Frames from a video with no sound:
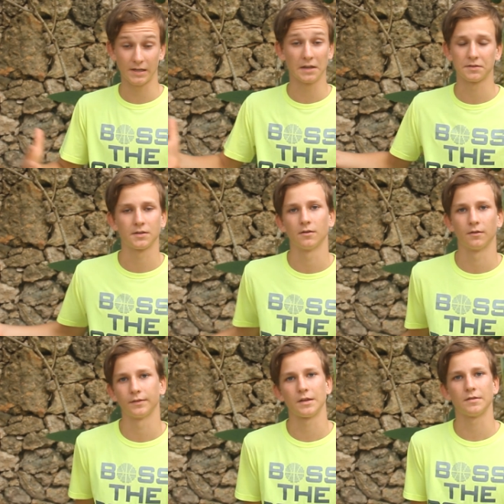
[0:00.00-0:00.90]
tents, you
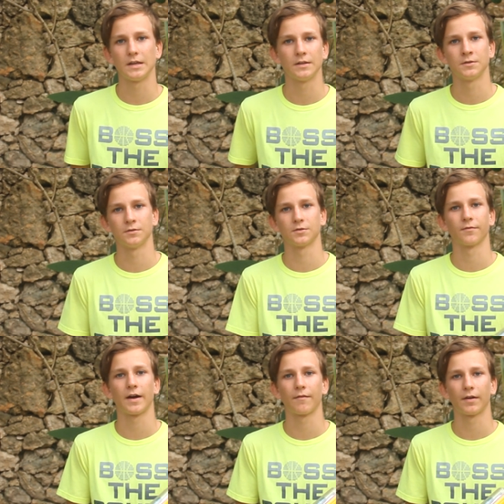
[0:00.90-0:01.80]
know, that you need to
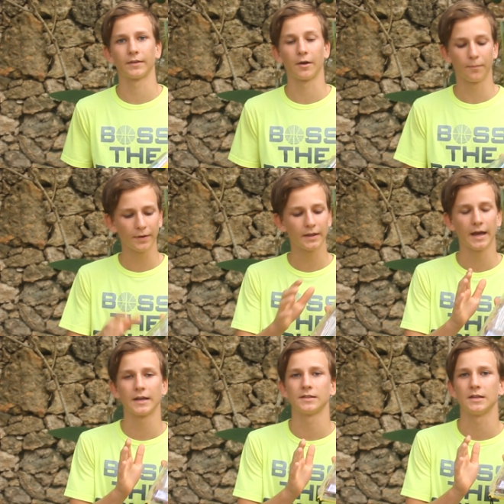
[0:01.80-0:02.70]
survive out there. But it
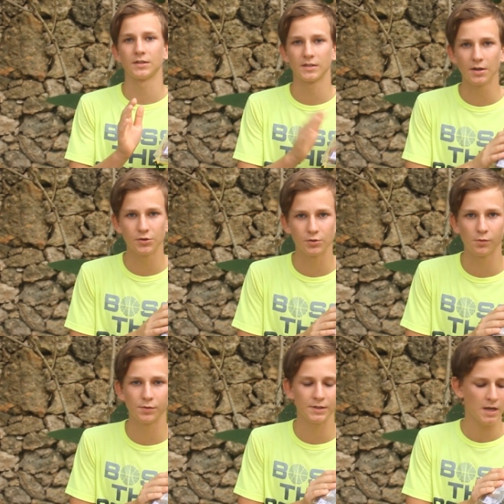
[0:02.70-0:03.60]
has the
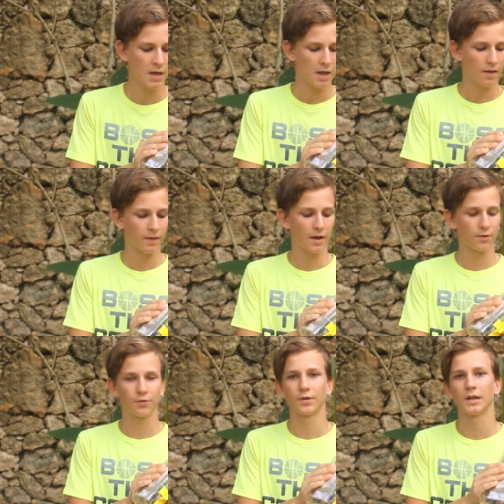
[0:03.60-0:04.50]
essentials that
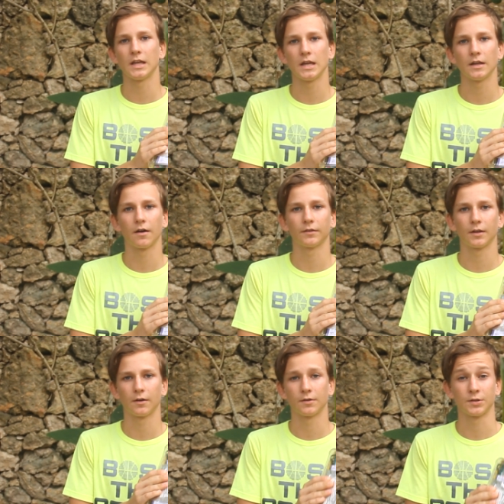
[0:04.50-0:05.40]
you're going to need out
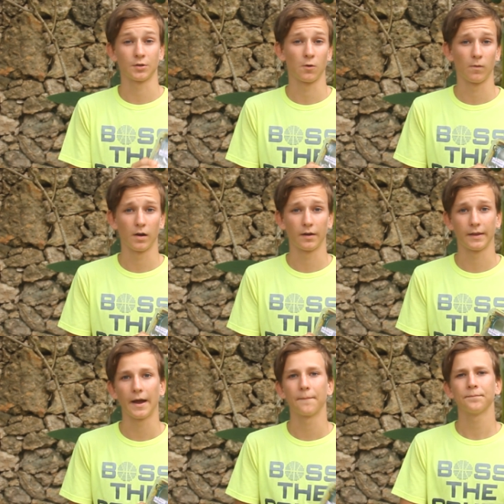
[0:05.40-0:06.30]
there, so uh,
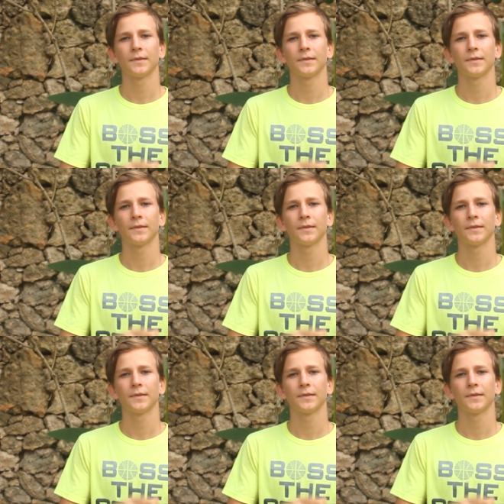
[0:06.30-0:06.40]
yeah.